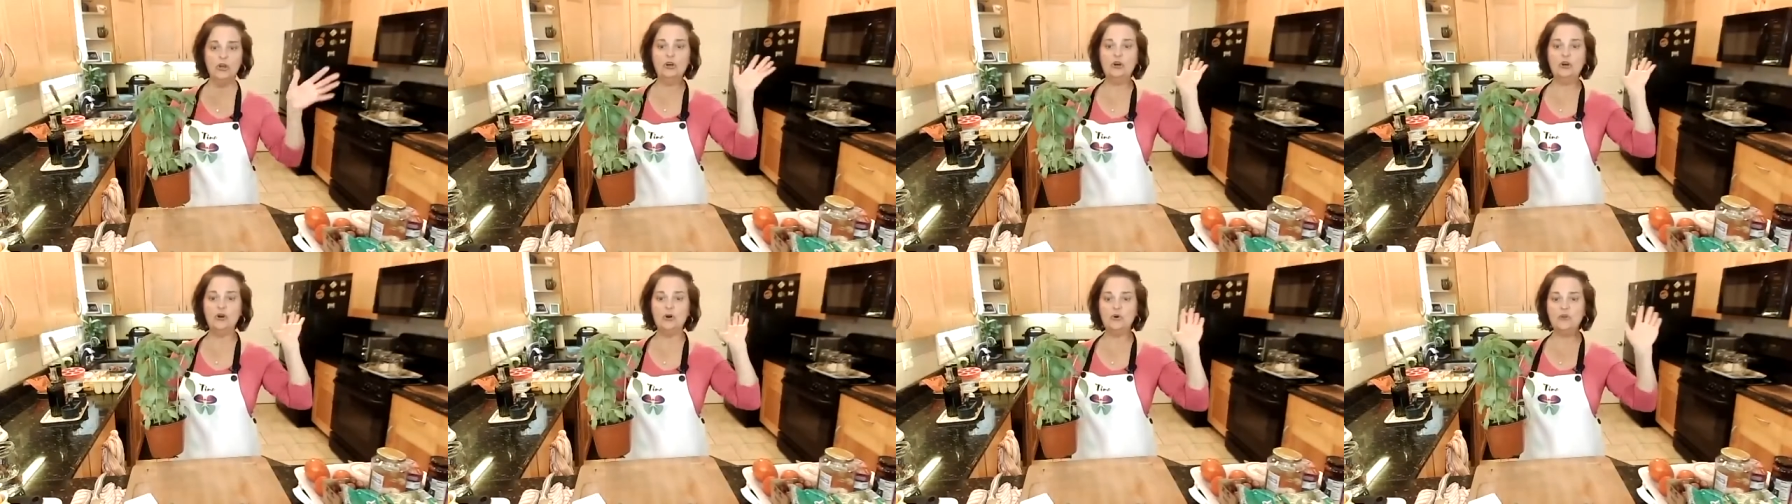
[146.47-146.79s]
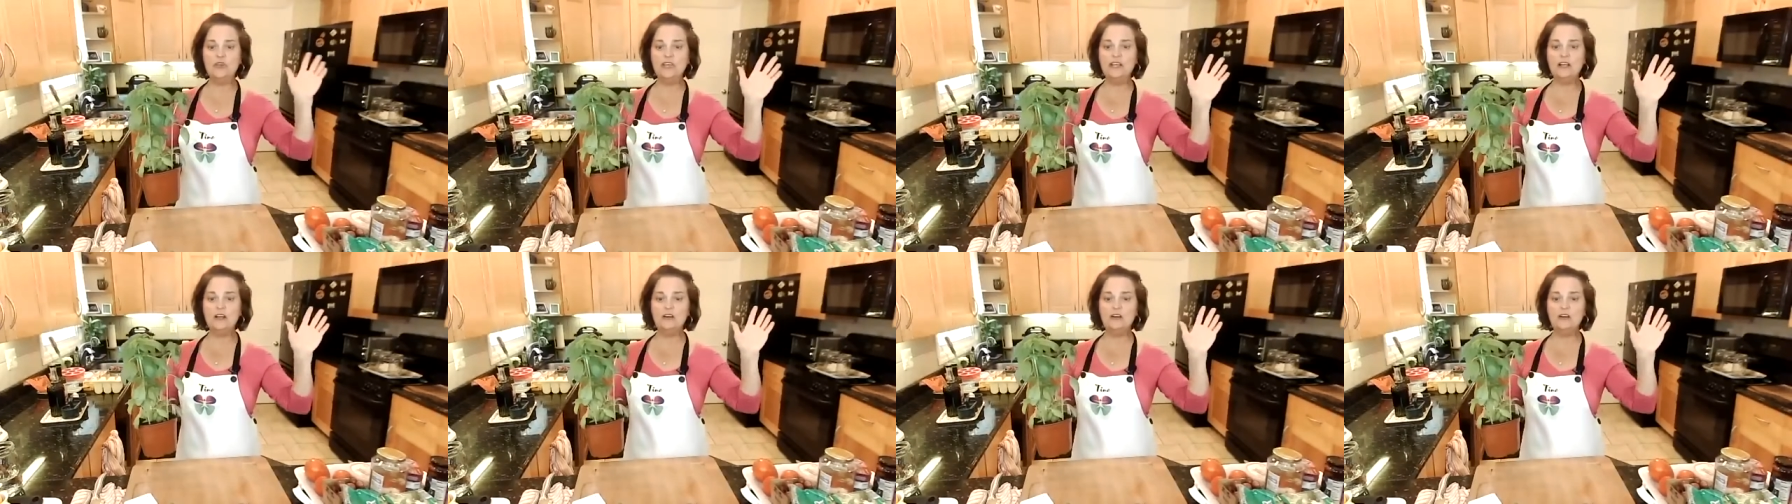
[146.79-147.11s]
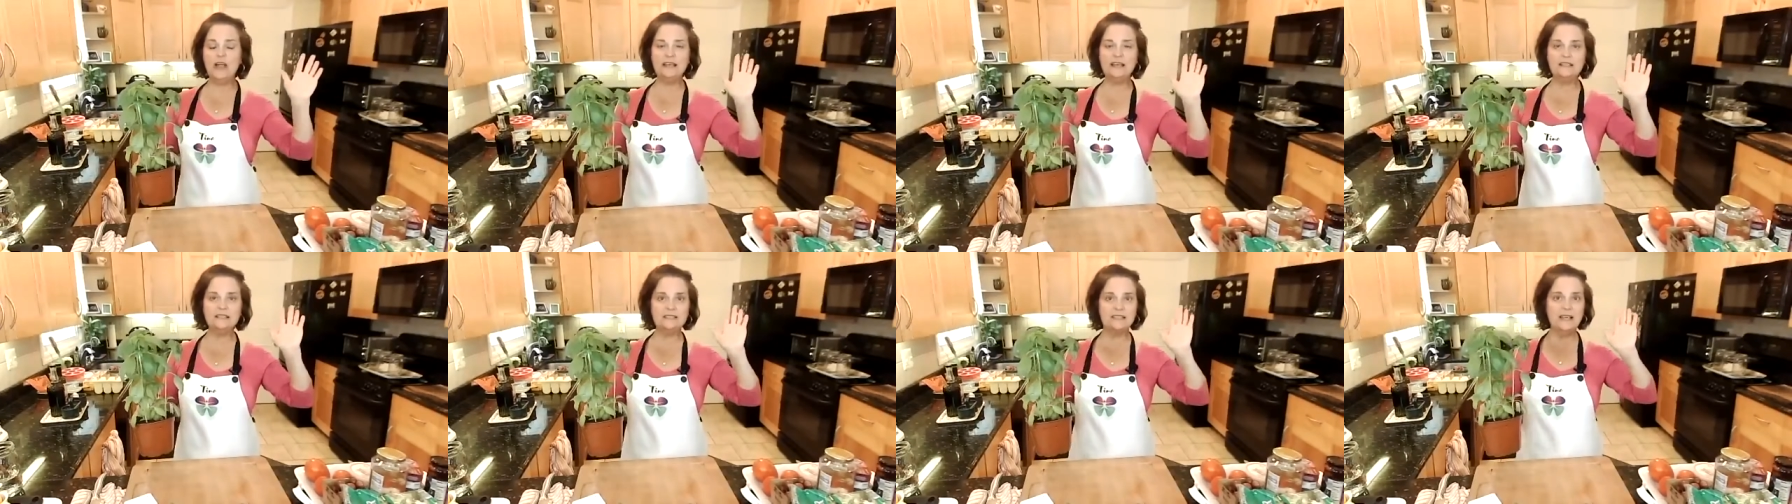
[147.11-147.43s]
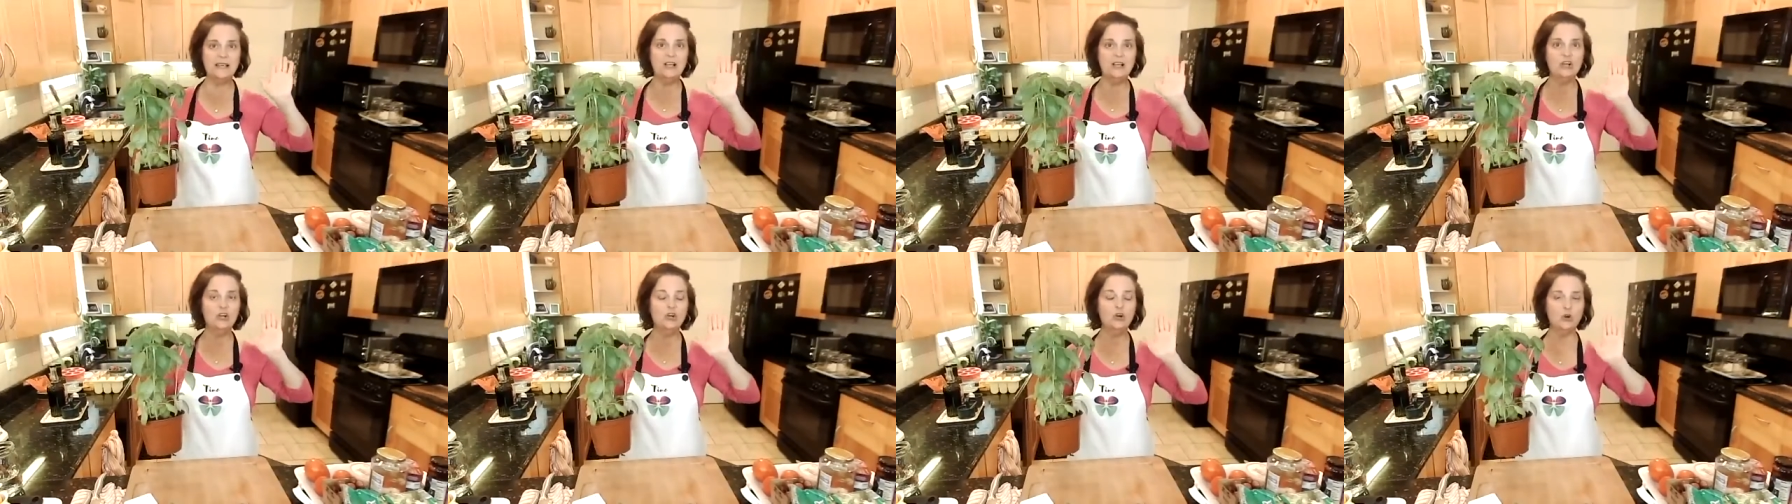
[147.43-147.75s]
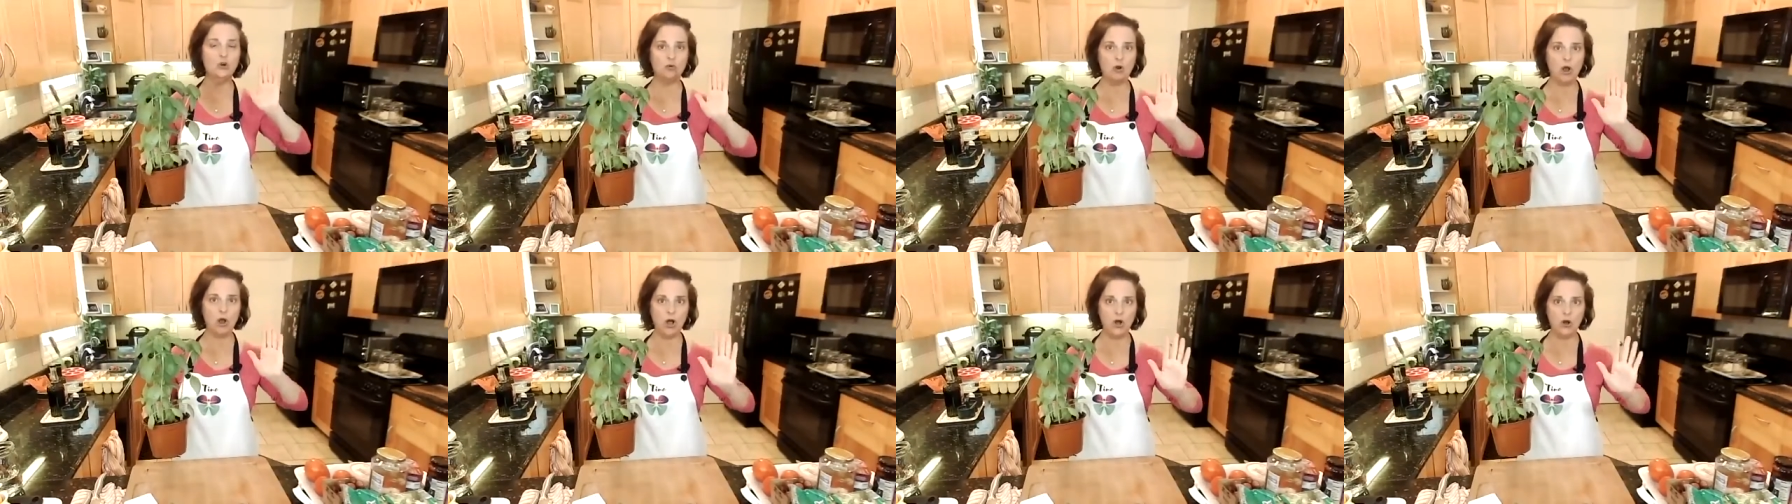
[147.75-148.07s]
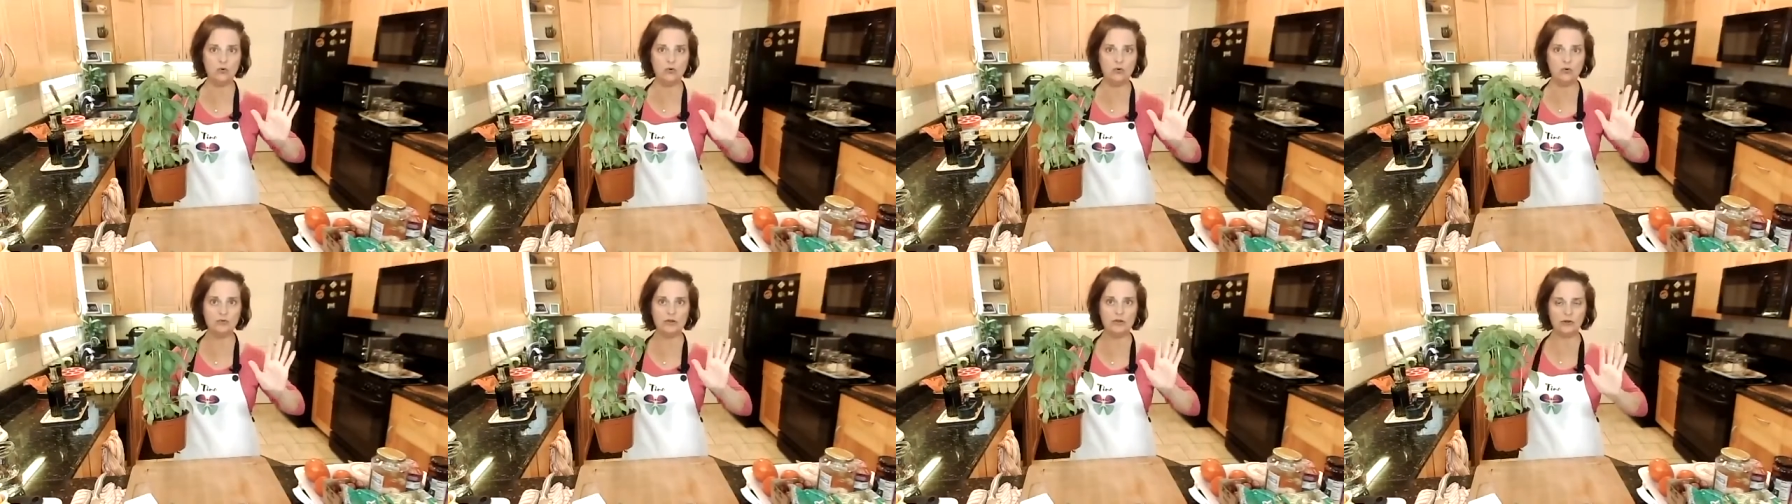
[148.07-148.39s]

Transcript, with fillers: Who here has grown